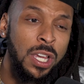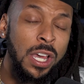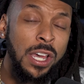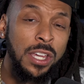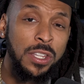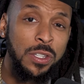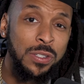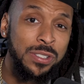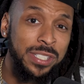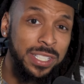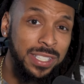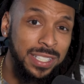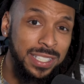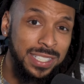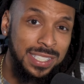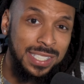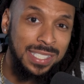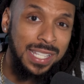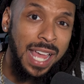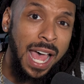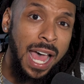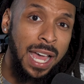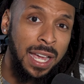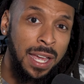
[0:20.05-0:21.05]
using the
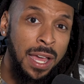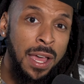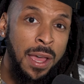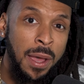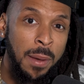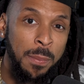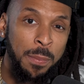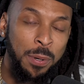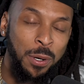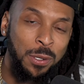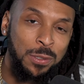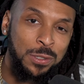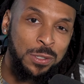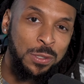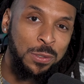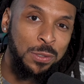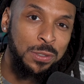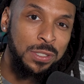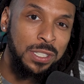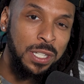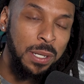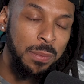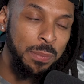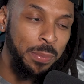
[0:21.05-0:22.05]
stock Pro
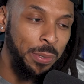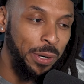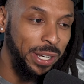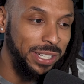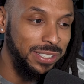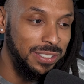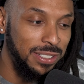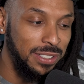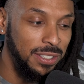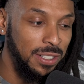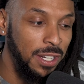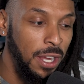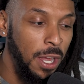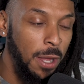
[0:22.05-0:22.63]
Tools compressor.